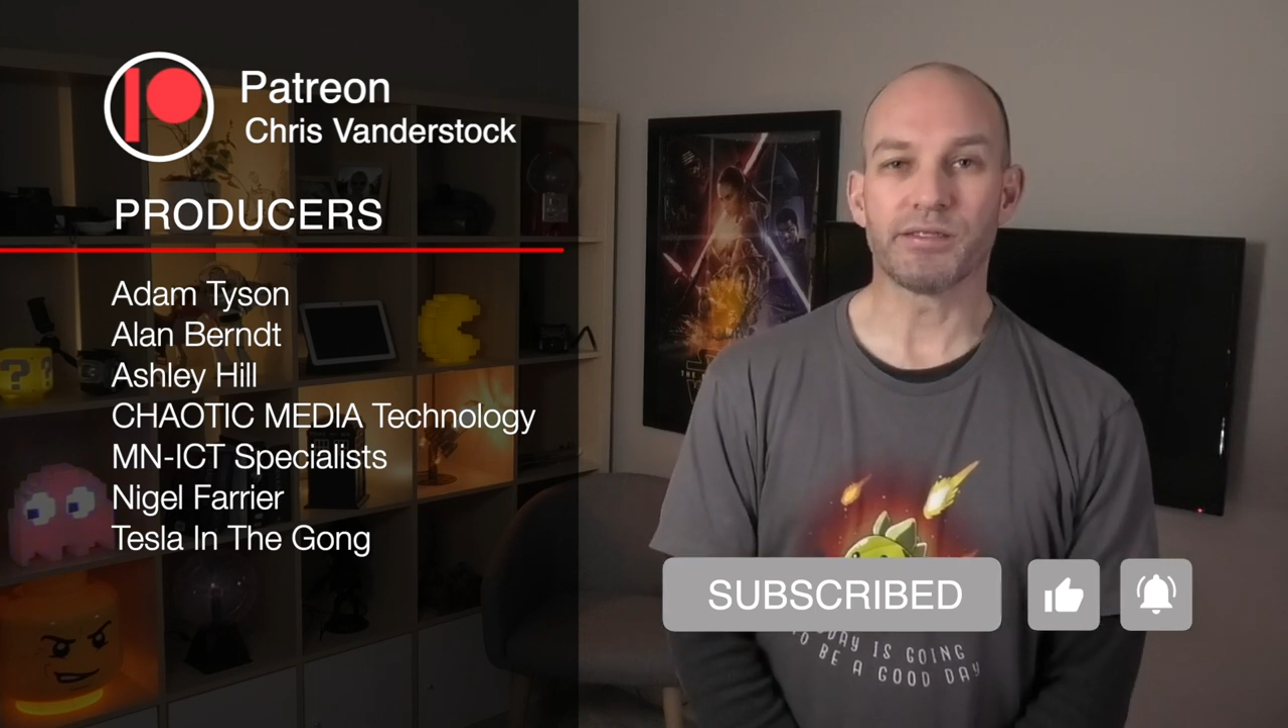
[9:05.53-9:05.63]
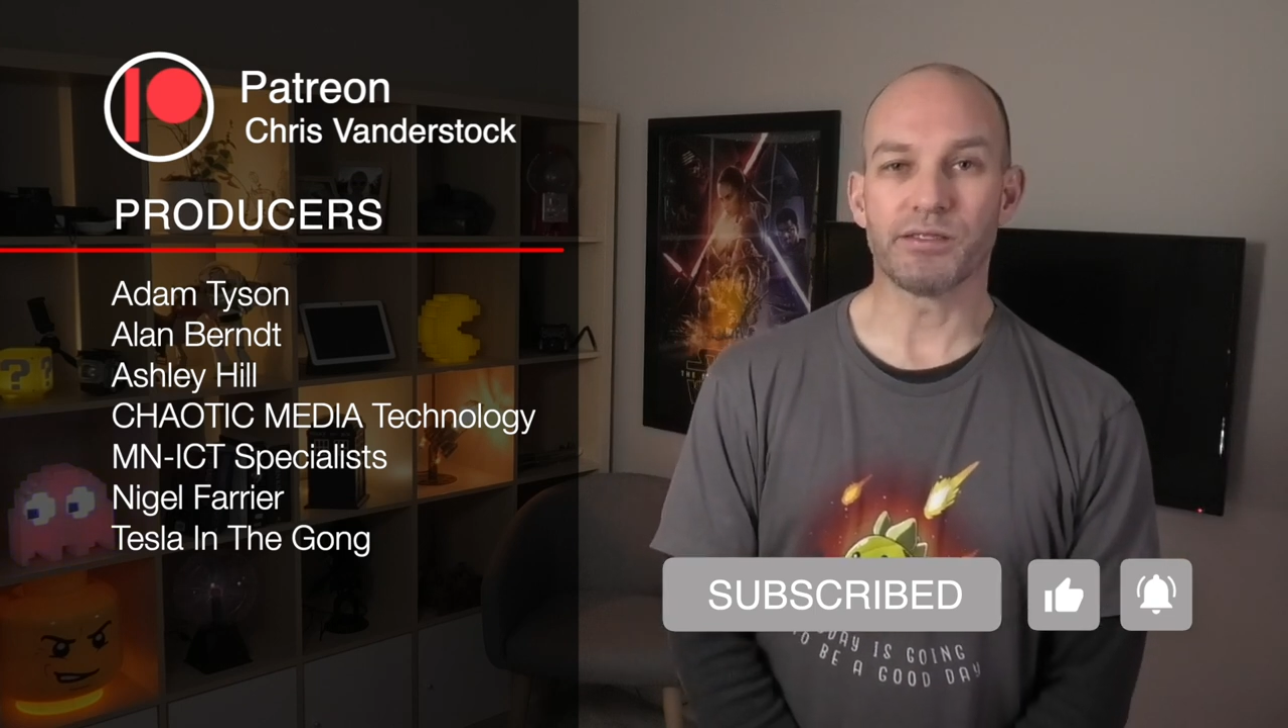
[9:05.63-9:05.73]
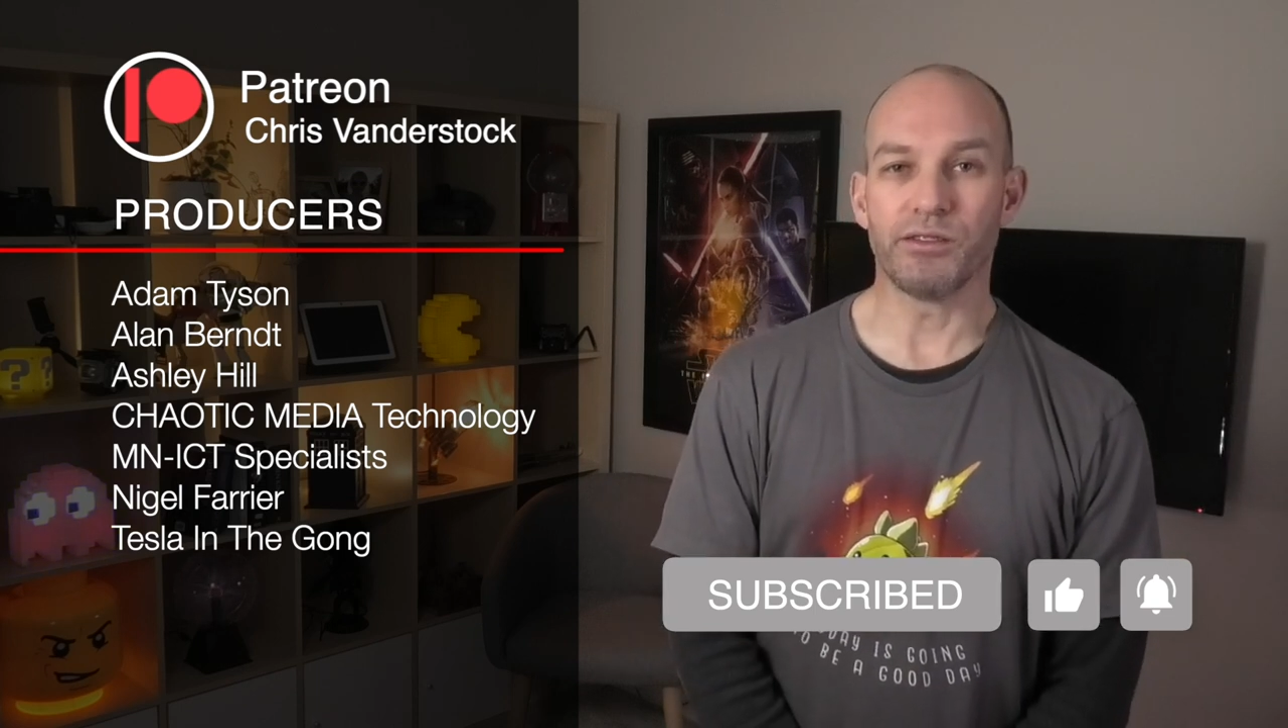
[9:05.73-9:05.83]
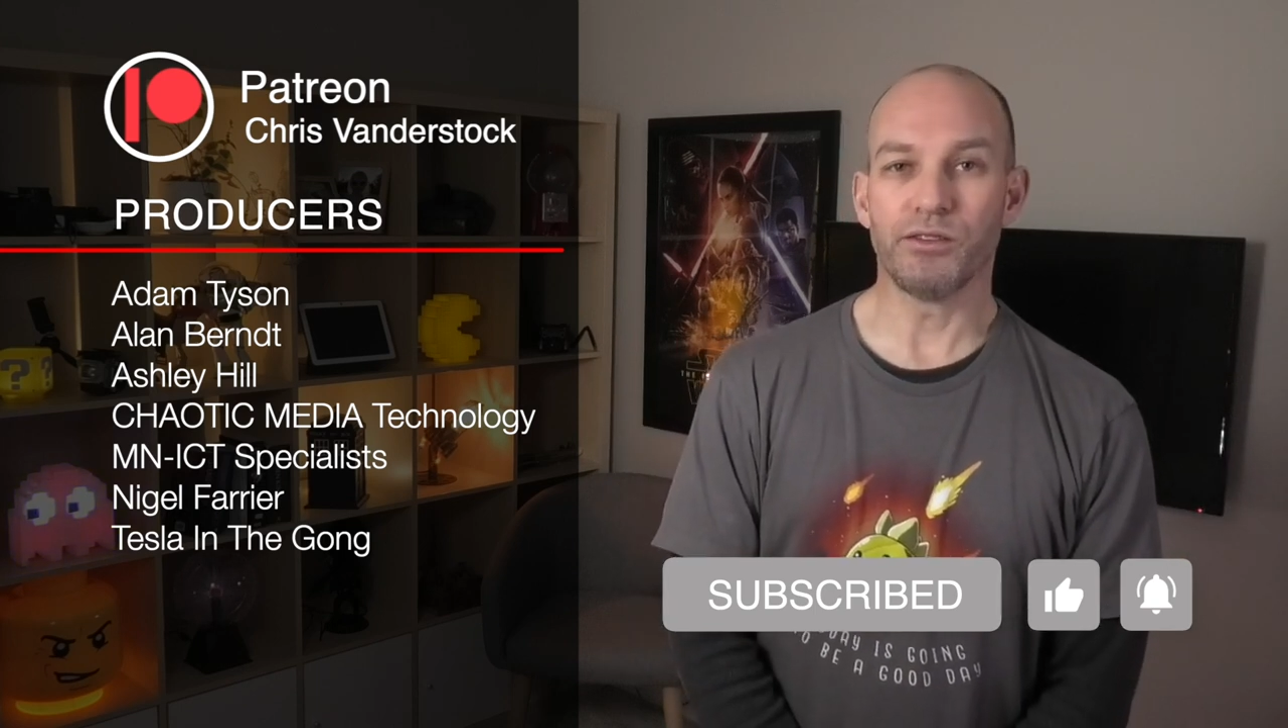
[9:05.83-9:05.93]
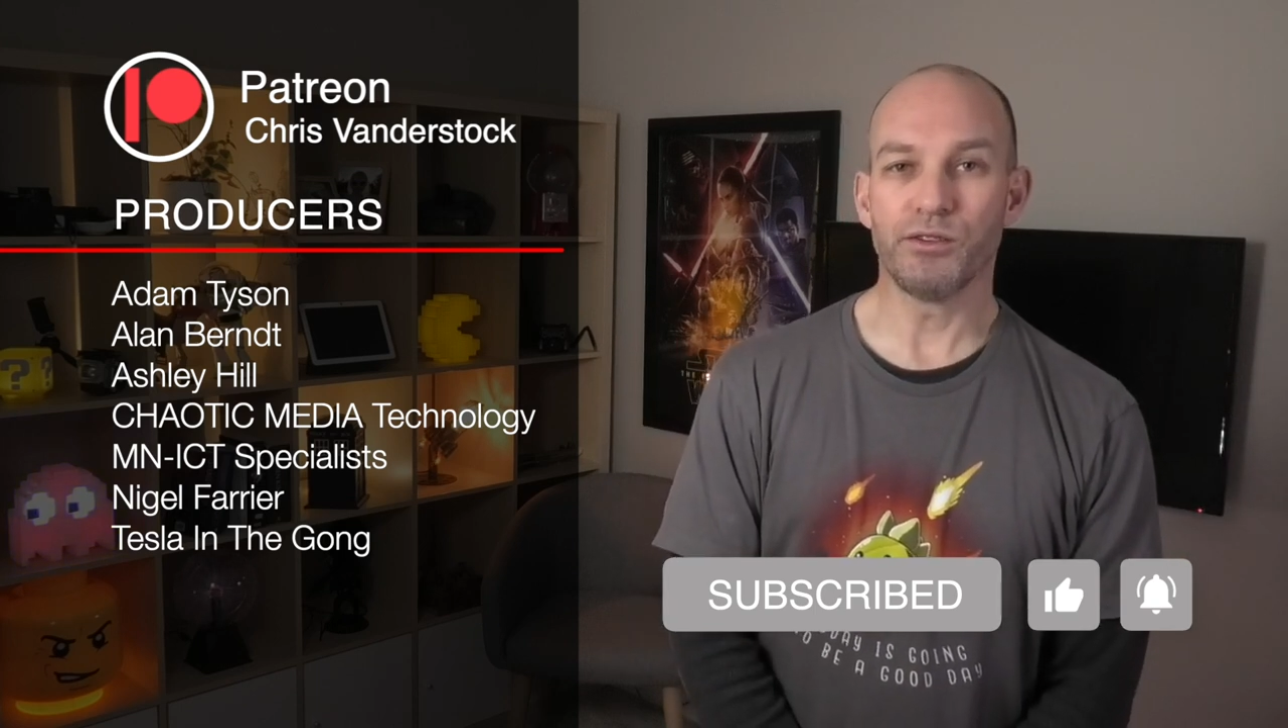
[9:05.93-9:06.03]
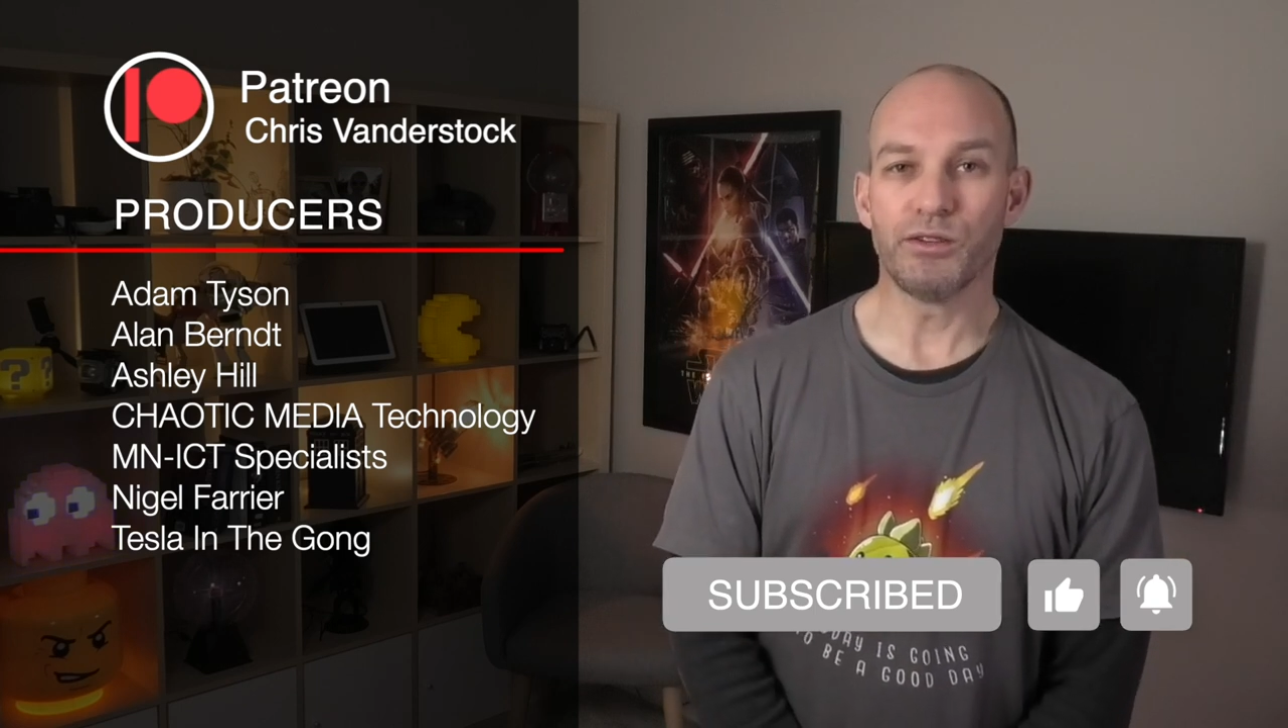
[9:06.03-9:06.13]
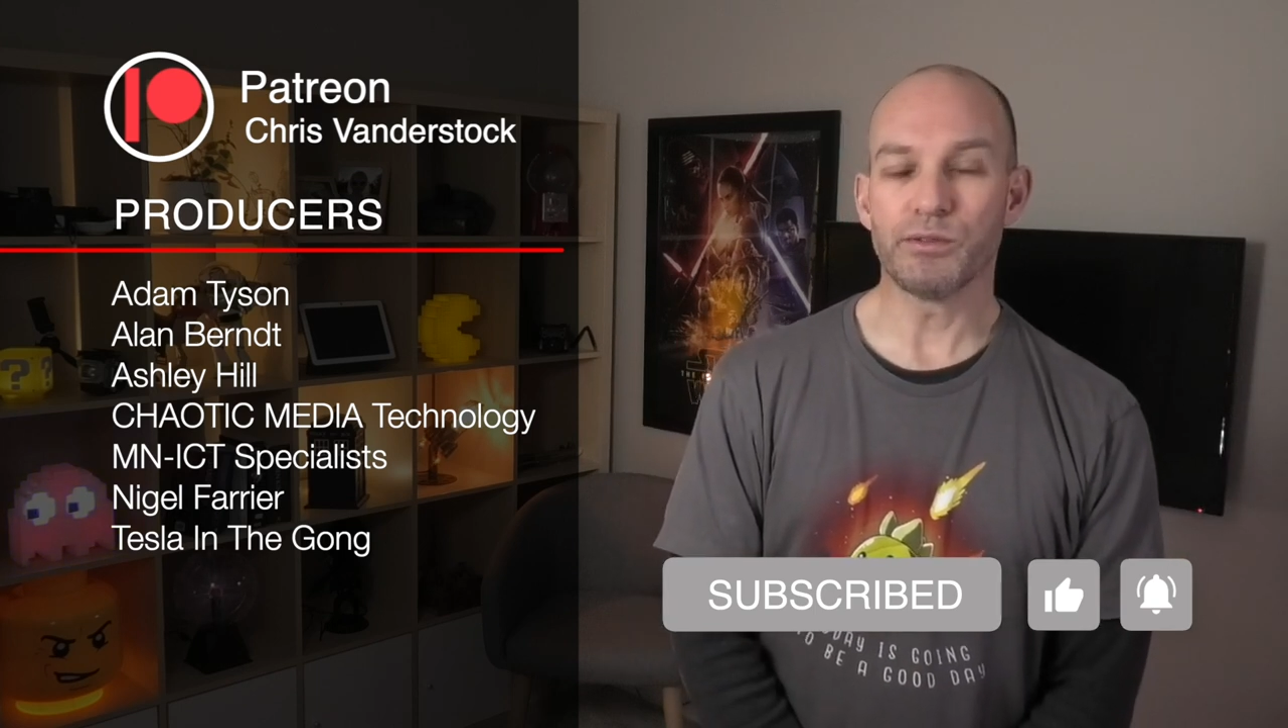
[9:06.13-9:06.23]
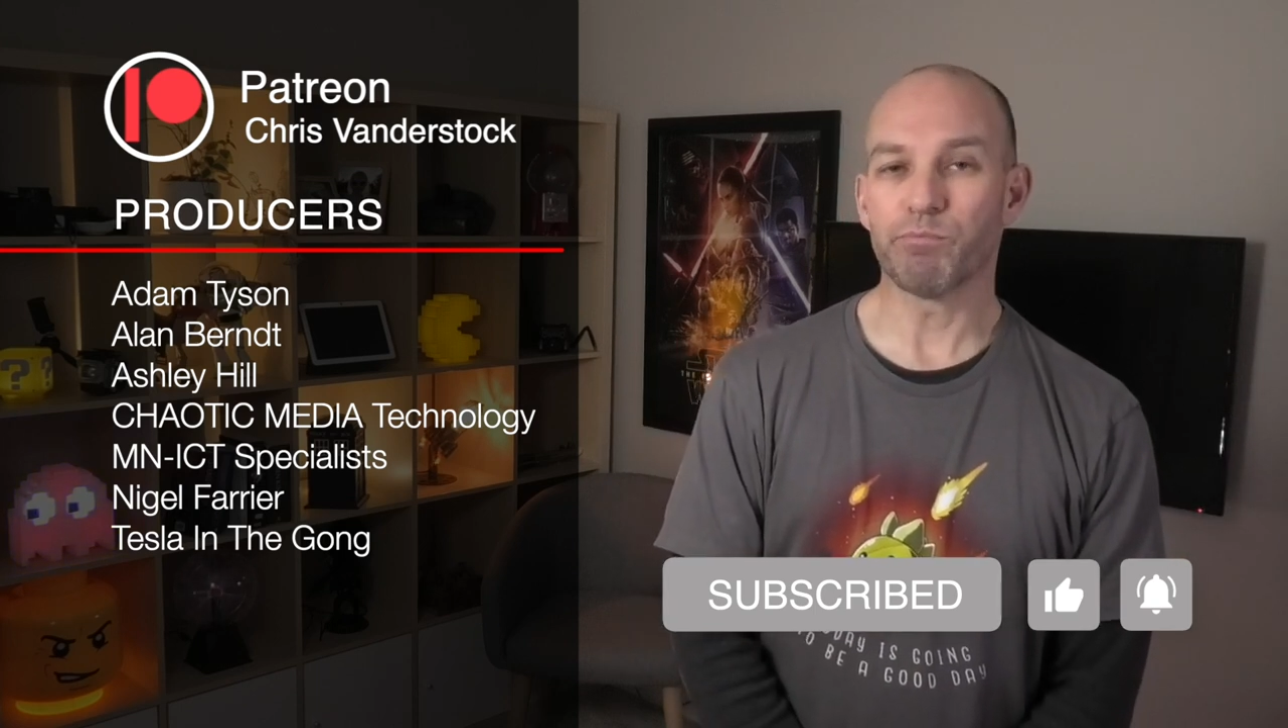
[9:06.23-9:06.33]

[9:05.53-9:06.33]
to news,